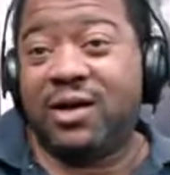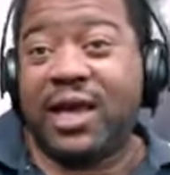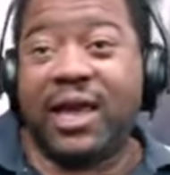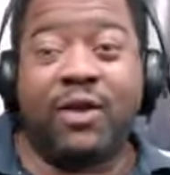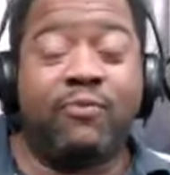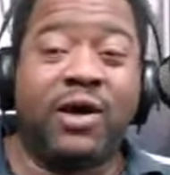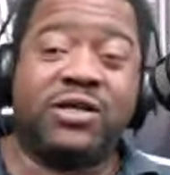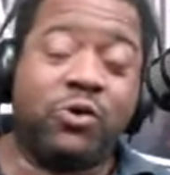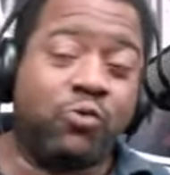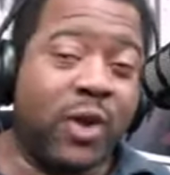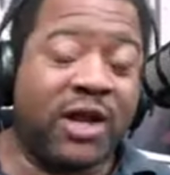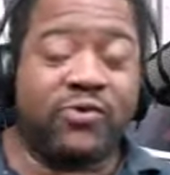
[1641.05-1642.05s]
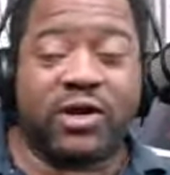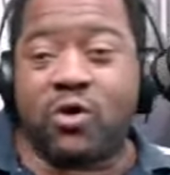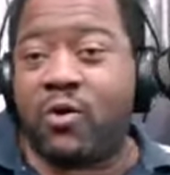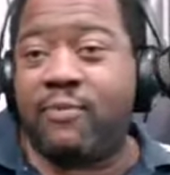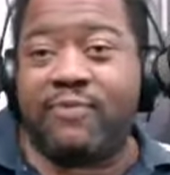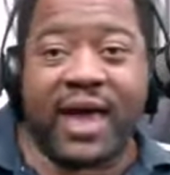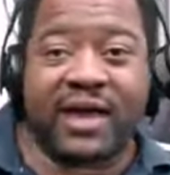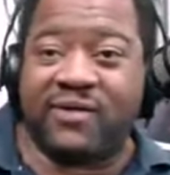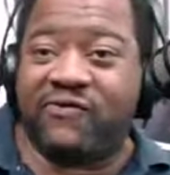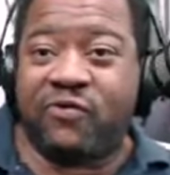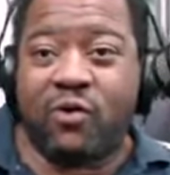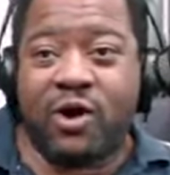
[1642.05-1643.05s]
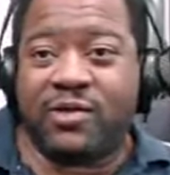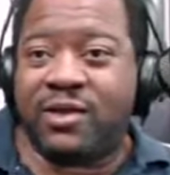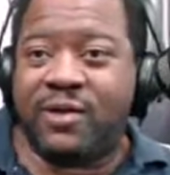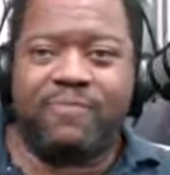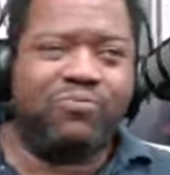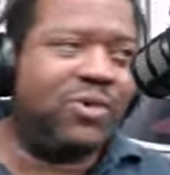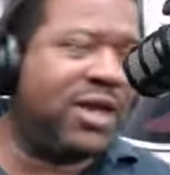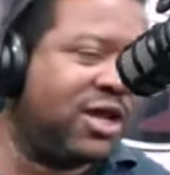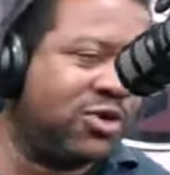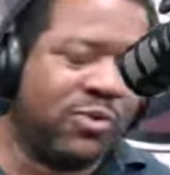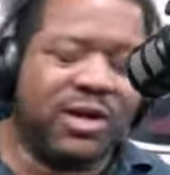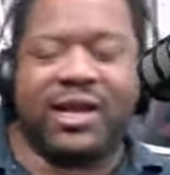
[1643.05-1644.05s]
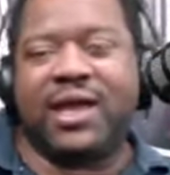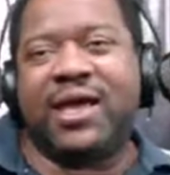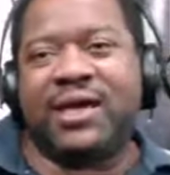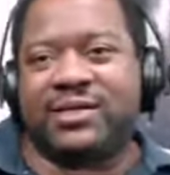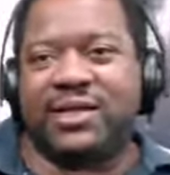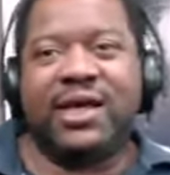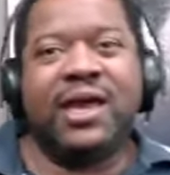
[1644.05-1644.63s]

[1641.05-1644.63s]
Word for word: and a bunch of rhetoric going back and forth and injury this and